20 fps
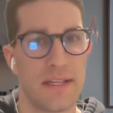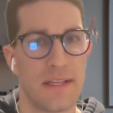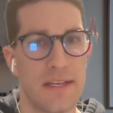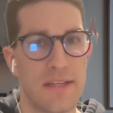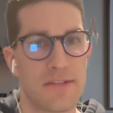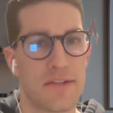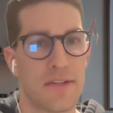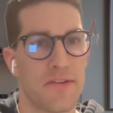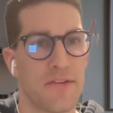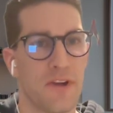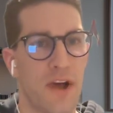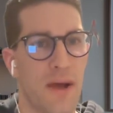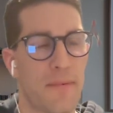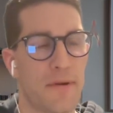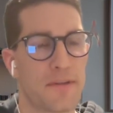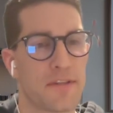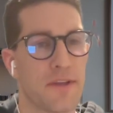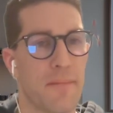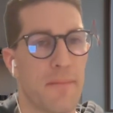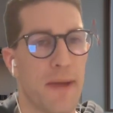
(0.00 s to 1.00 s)
These are the
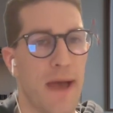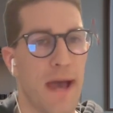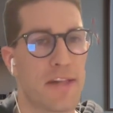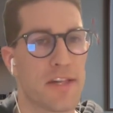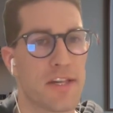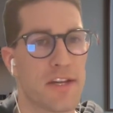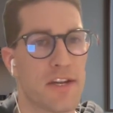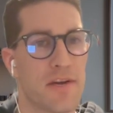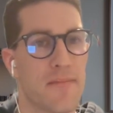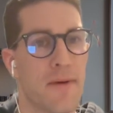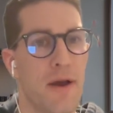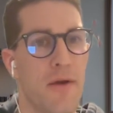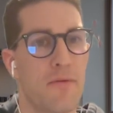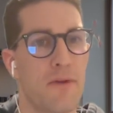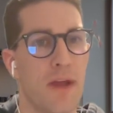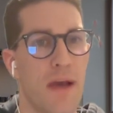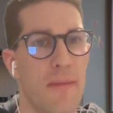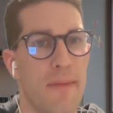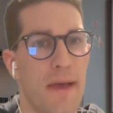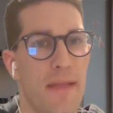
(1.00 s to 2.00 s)
topics I'm passionate about,
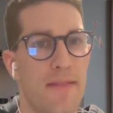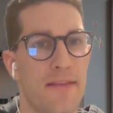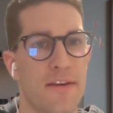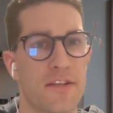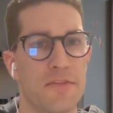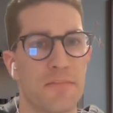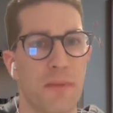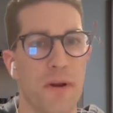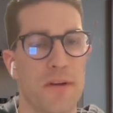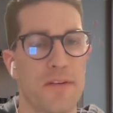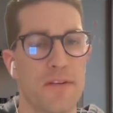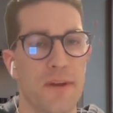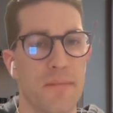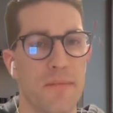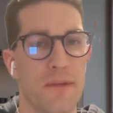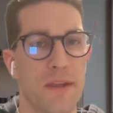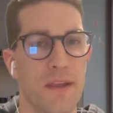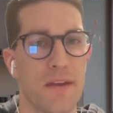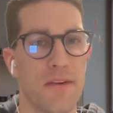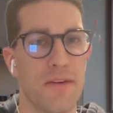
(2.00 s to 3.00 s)
and I bet they'll spark
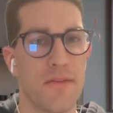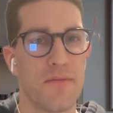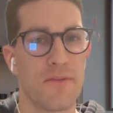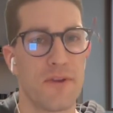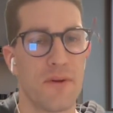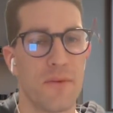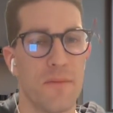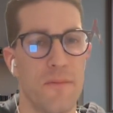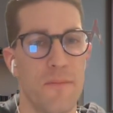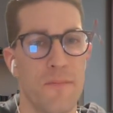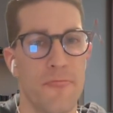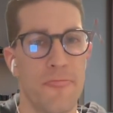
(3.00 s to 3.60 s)
something in you too.